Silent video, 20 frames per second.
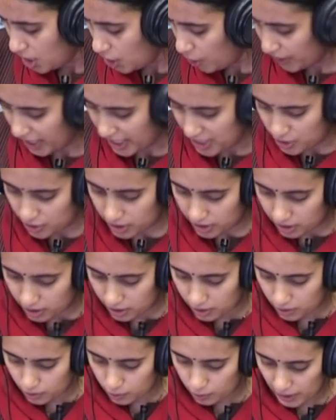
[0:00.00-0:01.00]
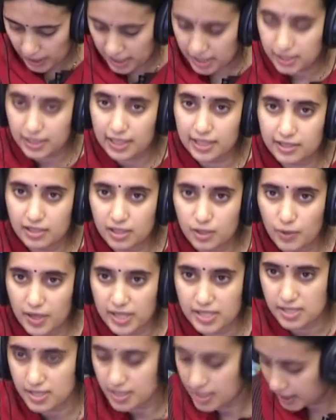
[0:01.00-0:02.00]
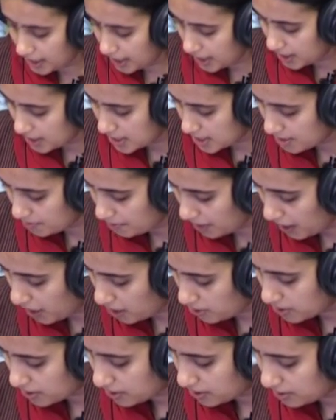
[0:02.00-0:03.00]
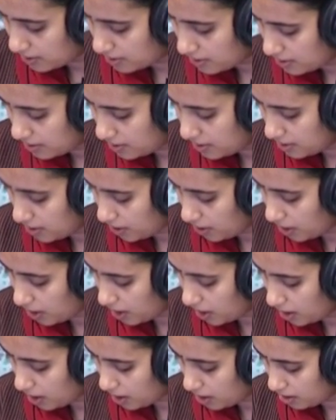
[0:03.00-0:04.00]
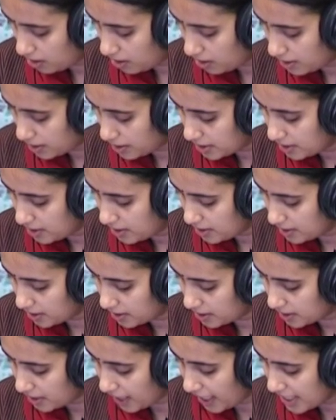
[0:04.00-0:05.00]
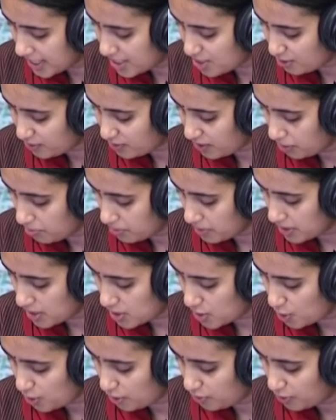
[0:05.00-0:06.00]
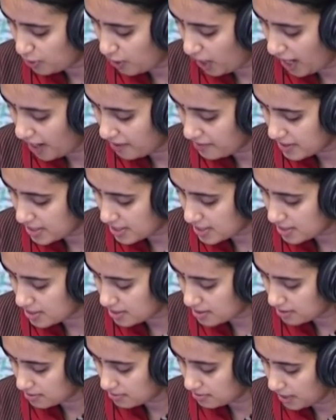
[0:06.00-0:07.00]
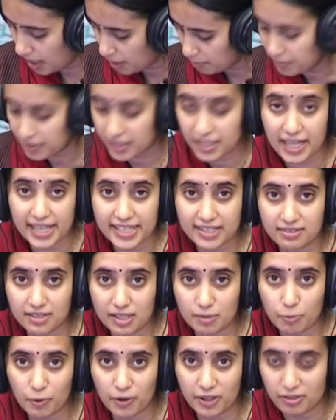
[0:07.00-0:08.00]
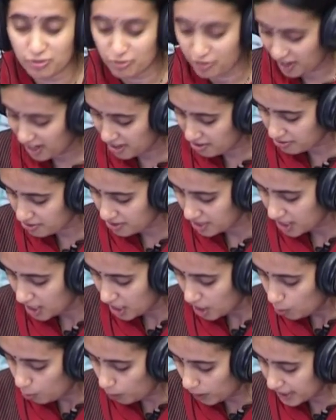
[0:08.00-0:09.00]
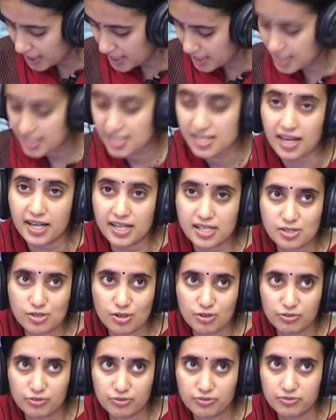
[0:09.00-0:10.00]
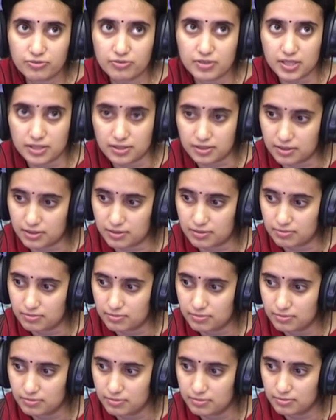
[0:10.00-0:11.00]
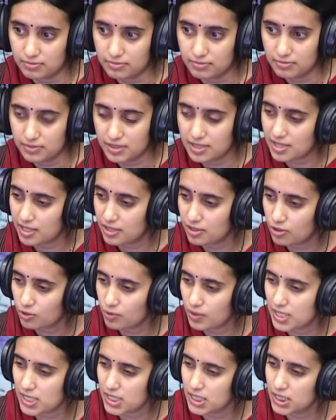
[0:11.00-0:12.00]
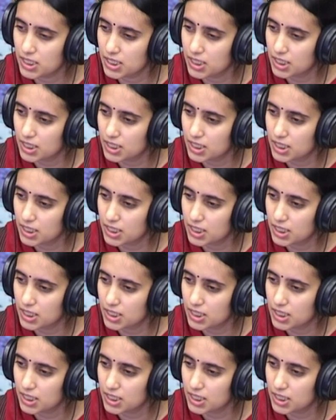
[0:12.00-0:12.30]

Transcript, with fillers: Okay, so the clicker question again is about uh, the kinds of numbers. So if you have a number like 3.5, what is the size of this? Is that your question?